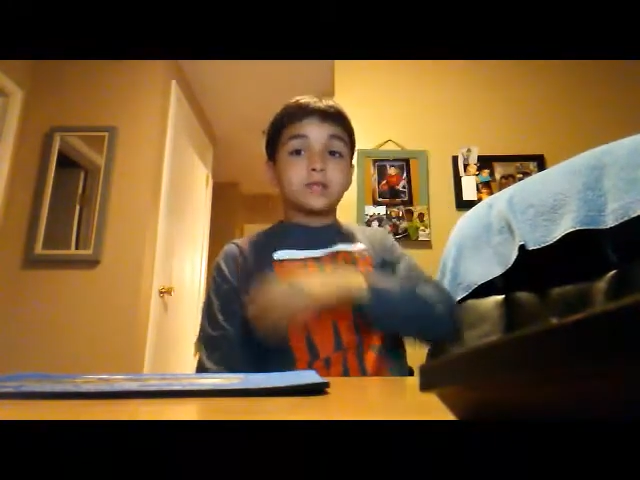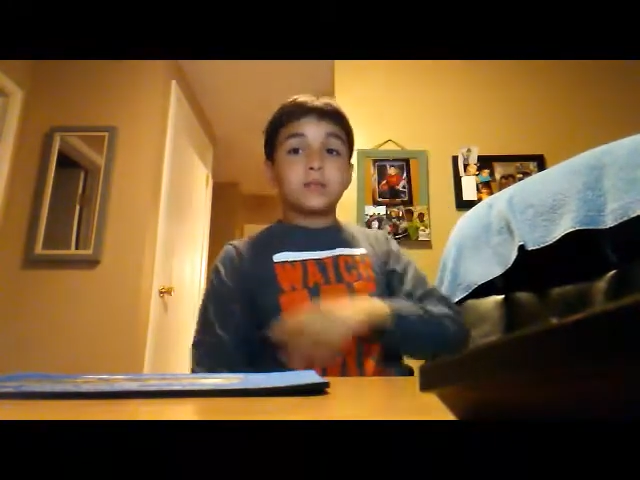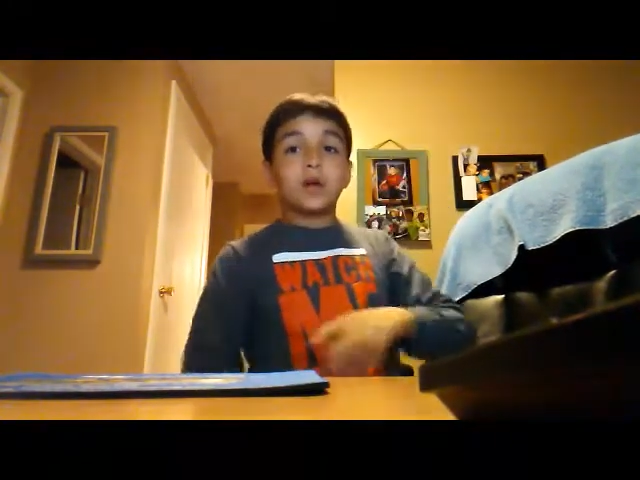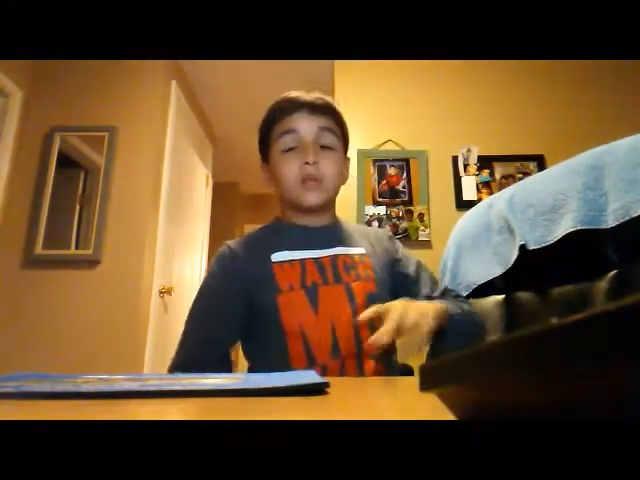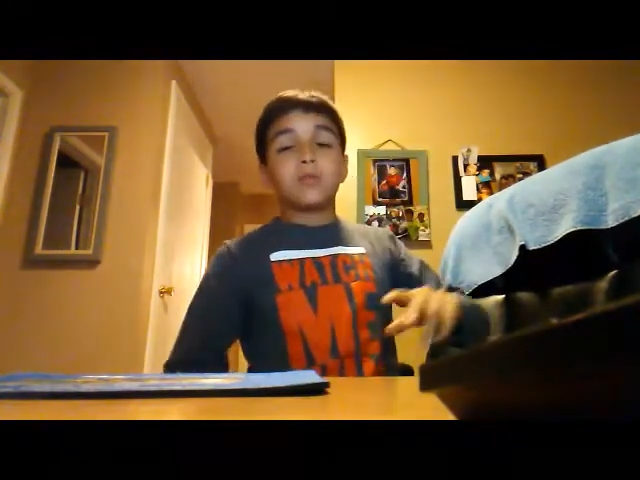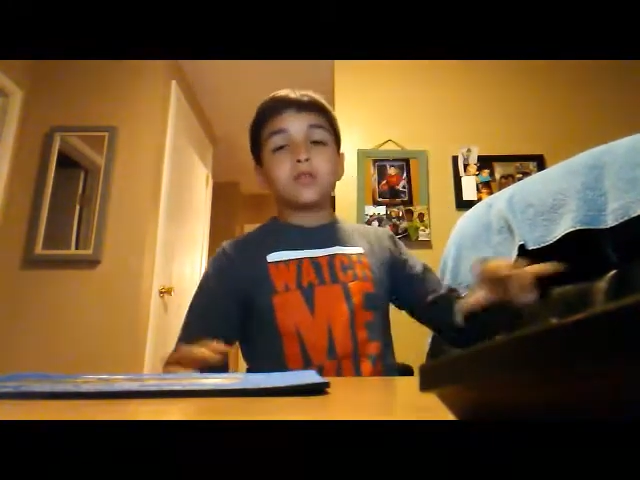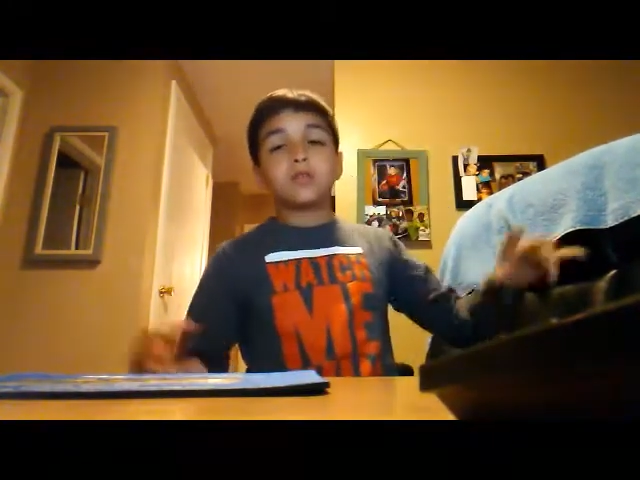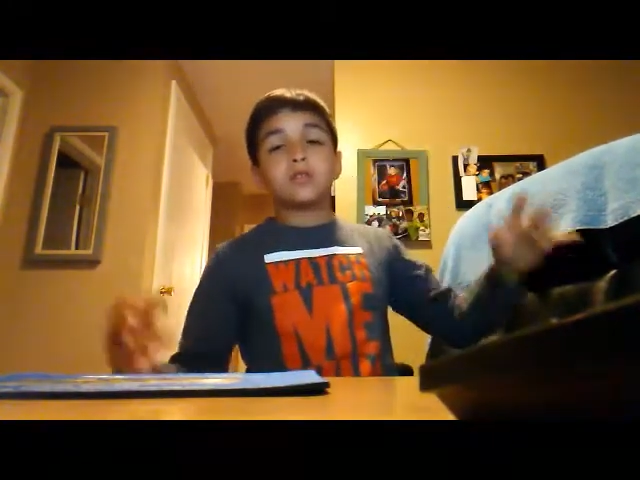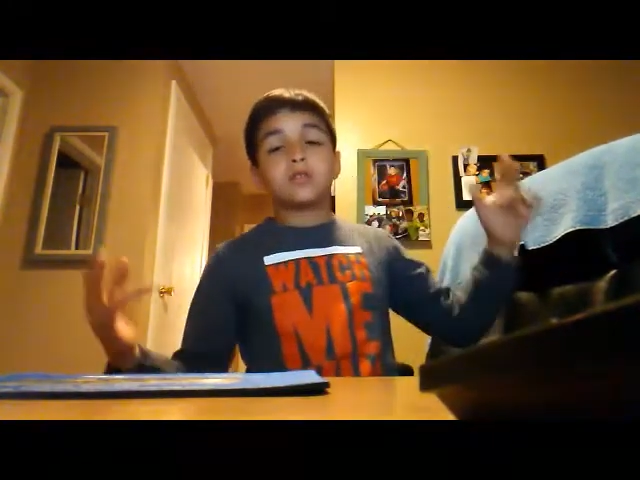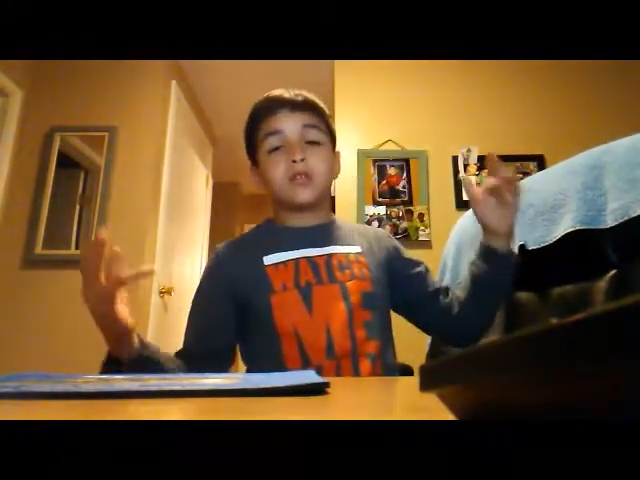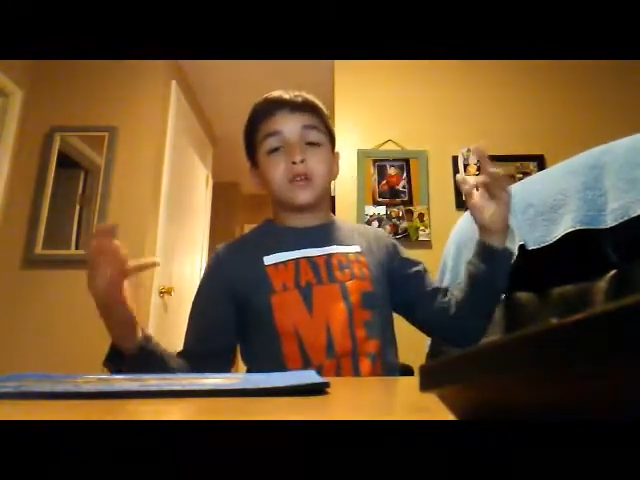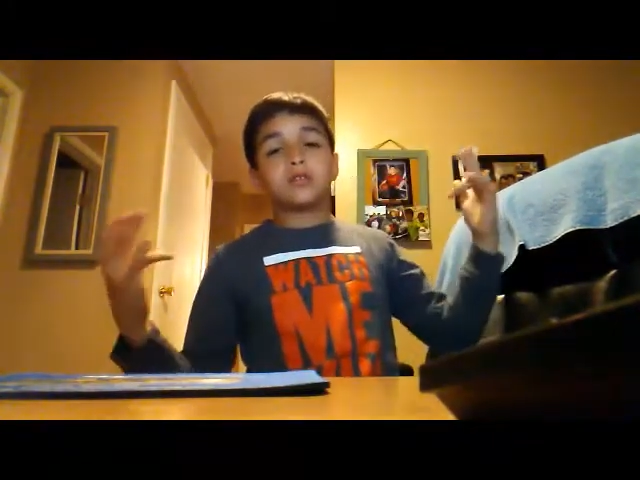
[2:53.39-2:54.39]
My uploading
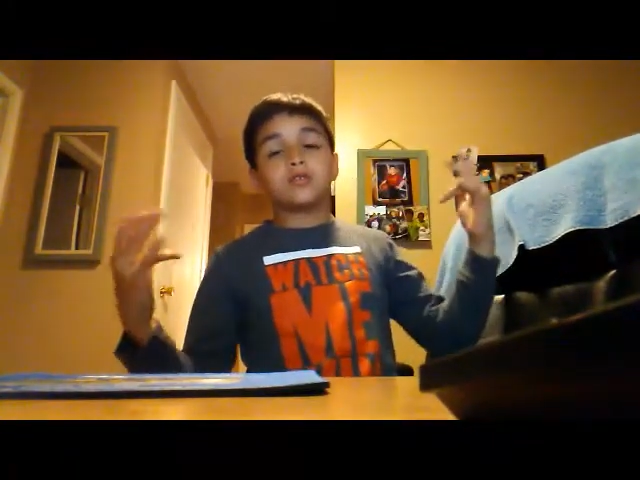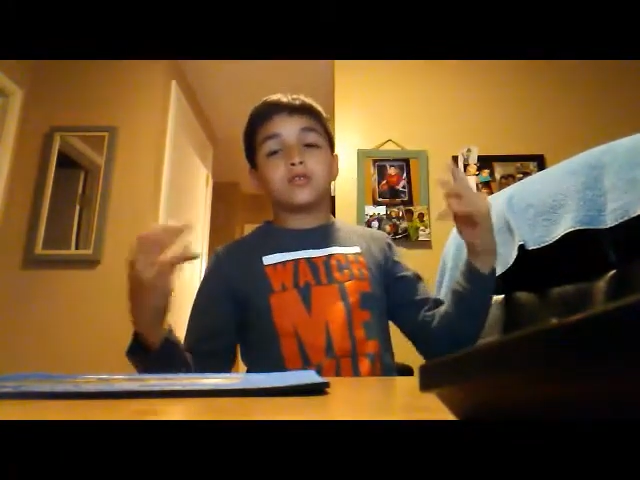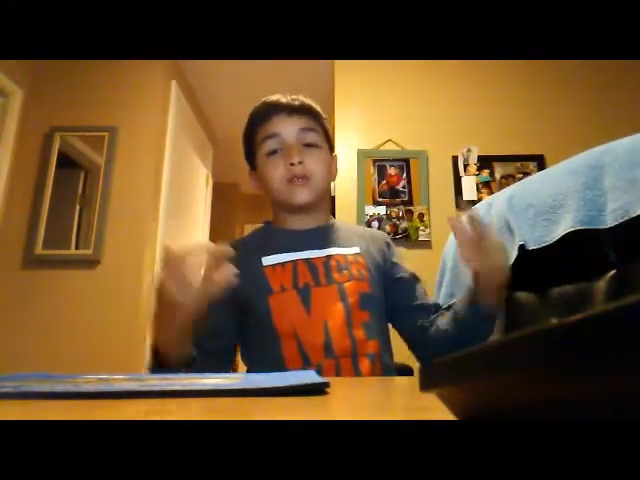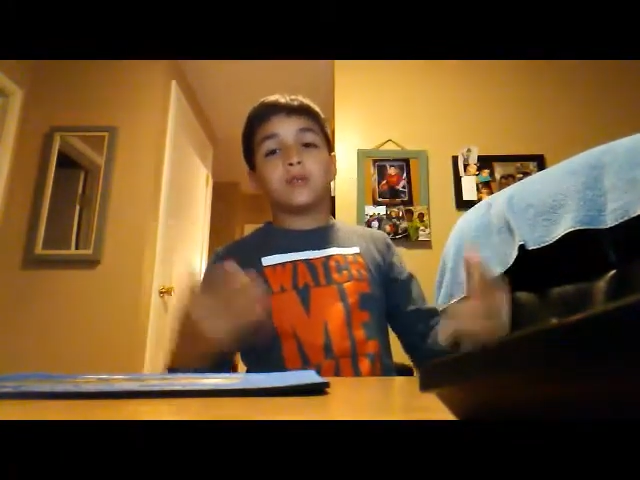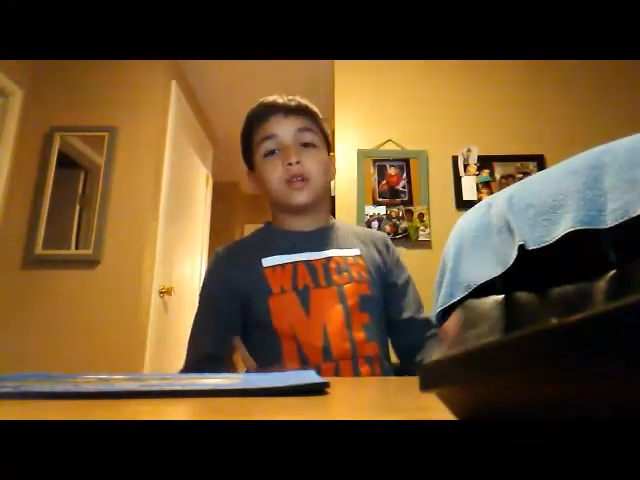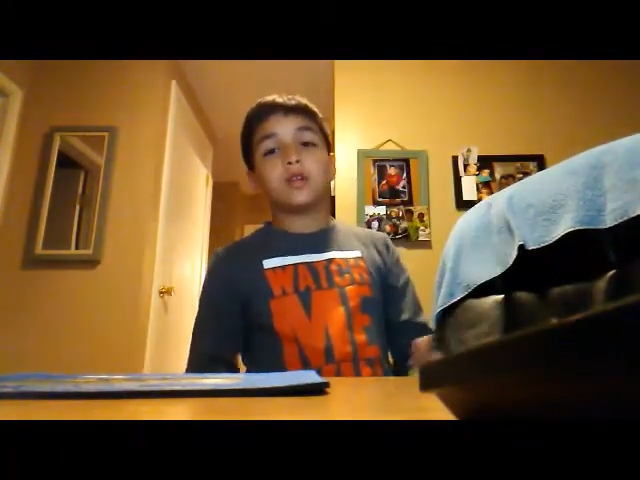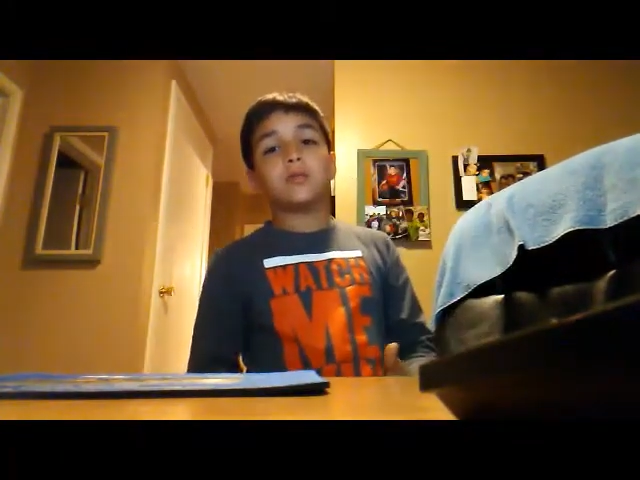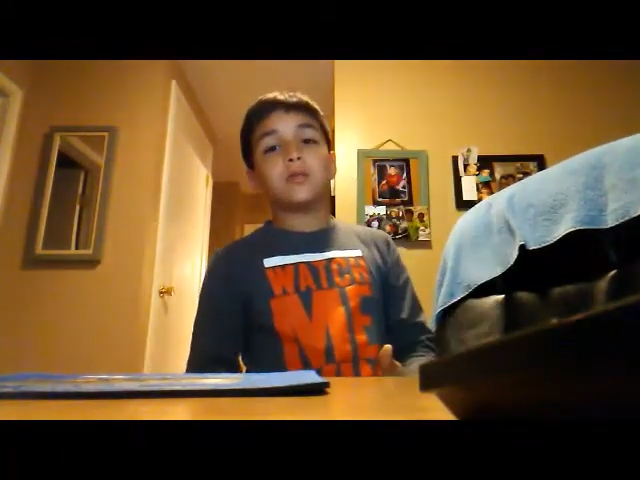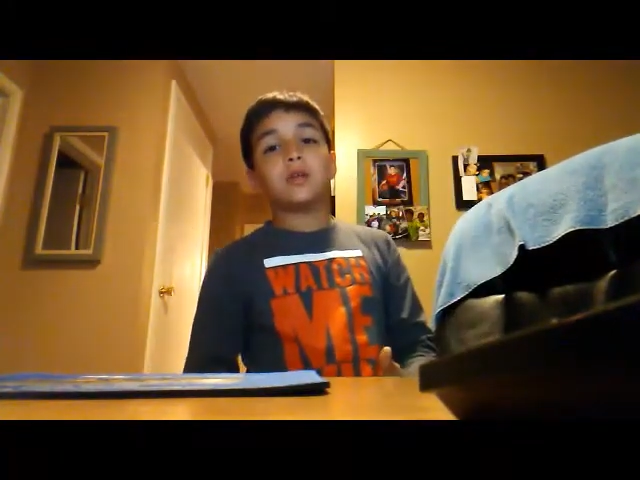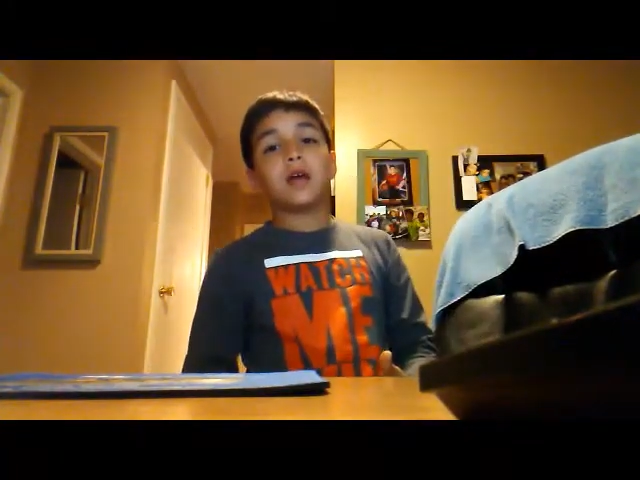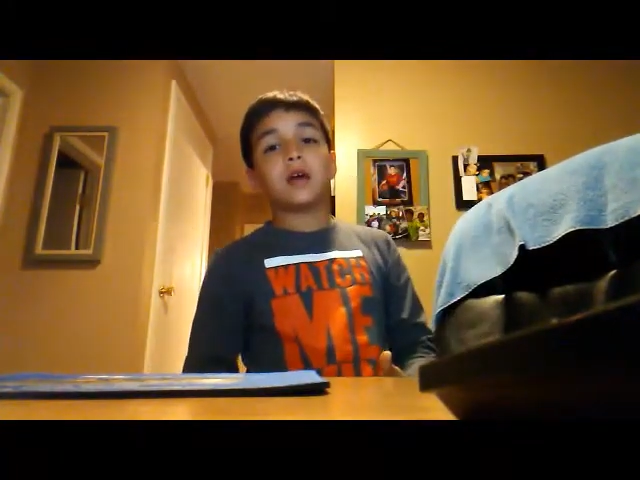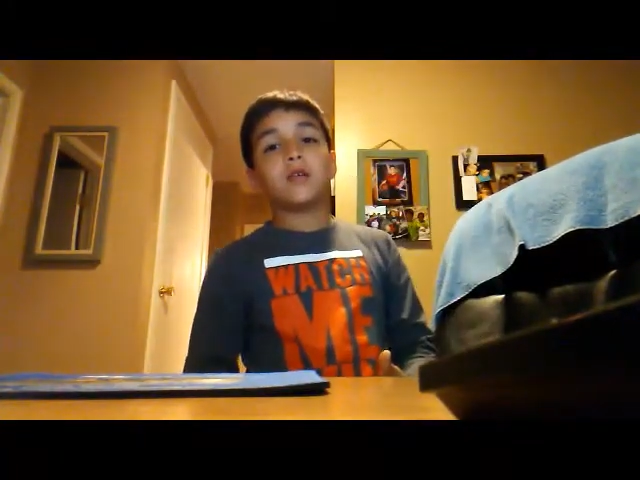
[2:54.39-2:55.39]
schedule is going to be a little
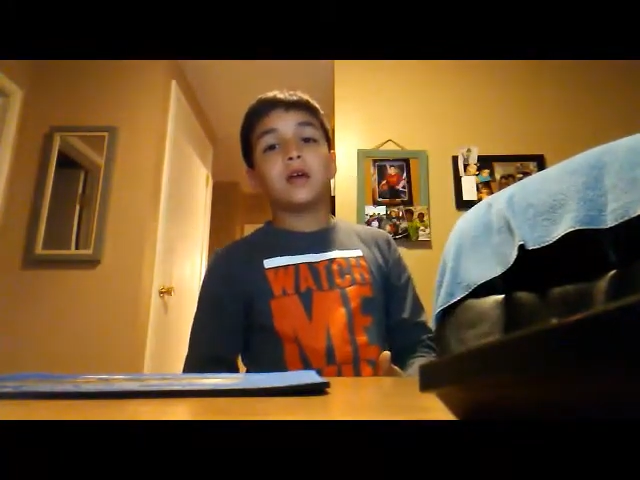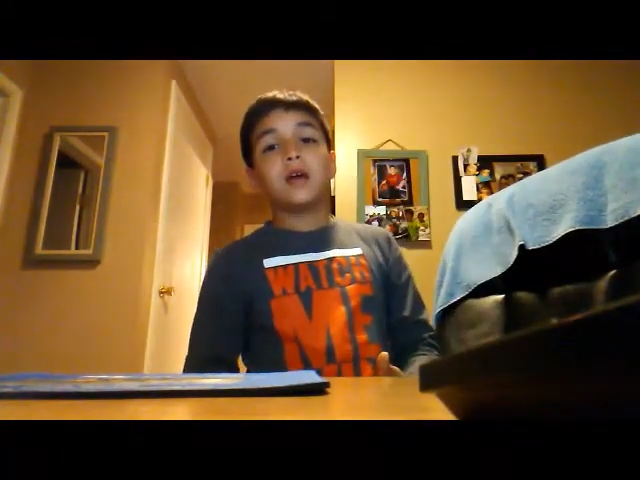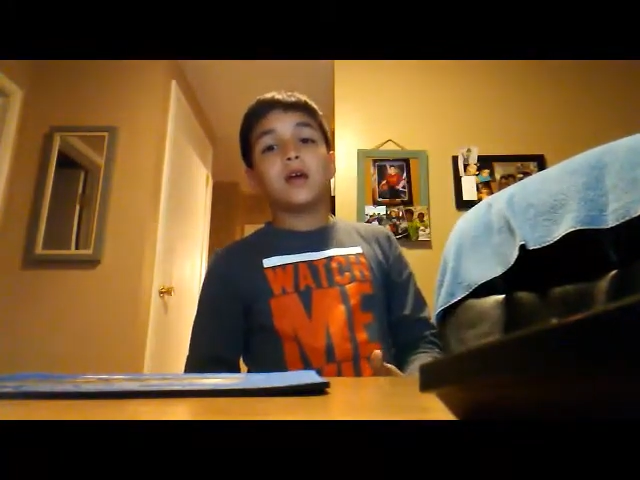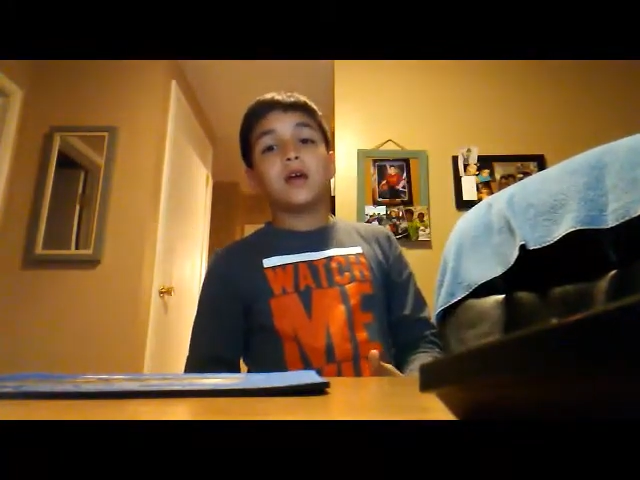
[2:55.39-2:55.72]
bit down.